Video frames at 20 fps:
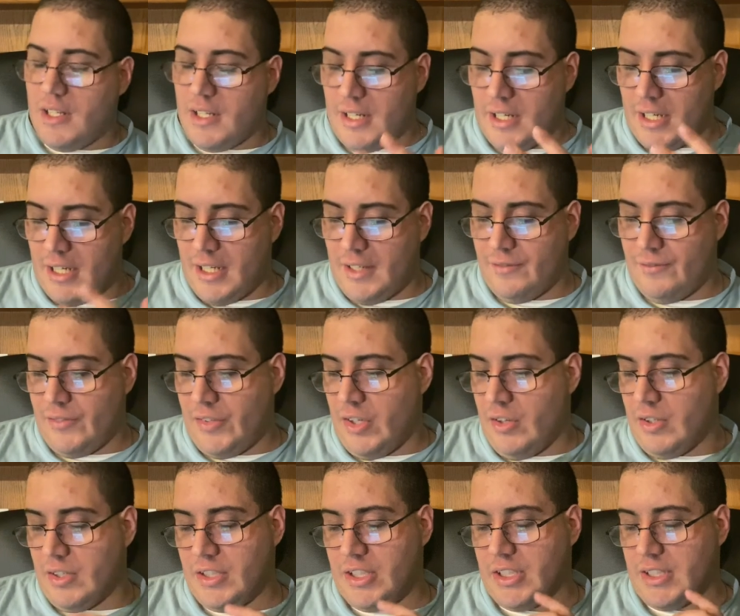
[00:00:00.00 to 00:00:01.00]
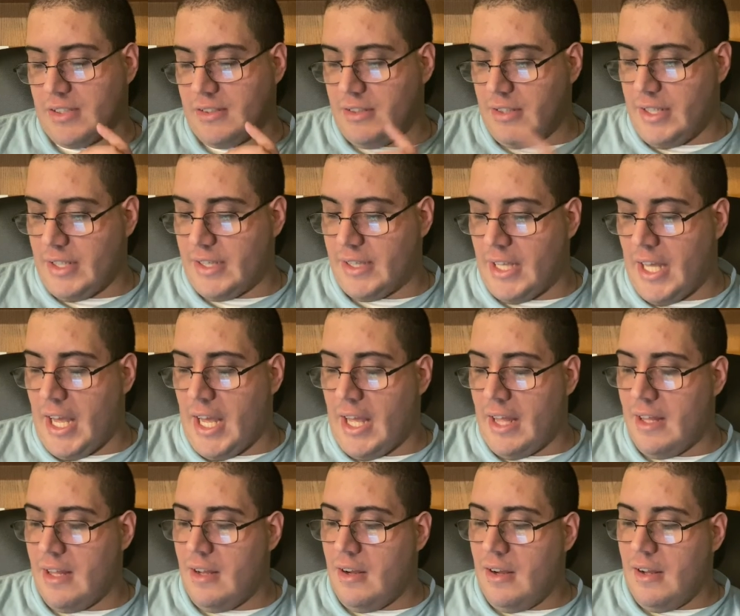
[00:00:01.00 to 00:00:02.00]
um, you can just click
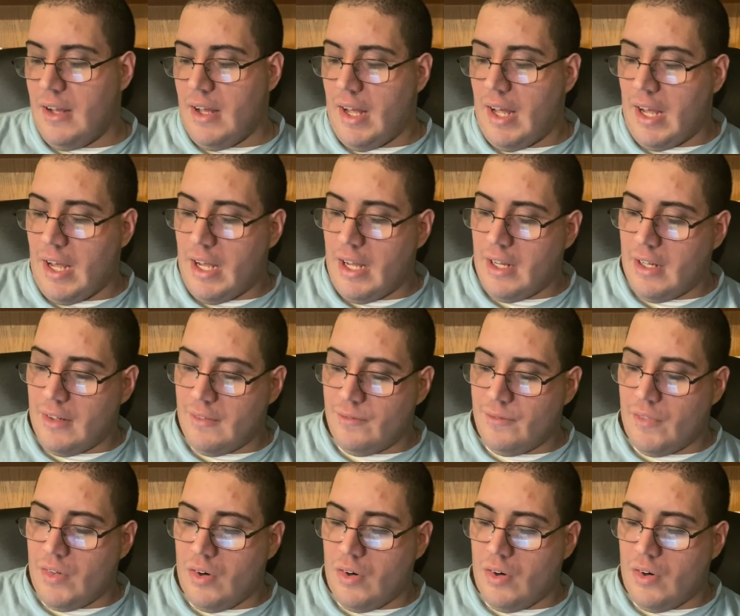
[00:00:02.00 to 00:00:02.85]
that um,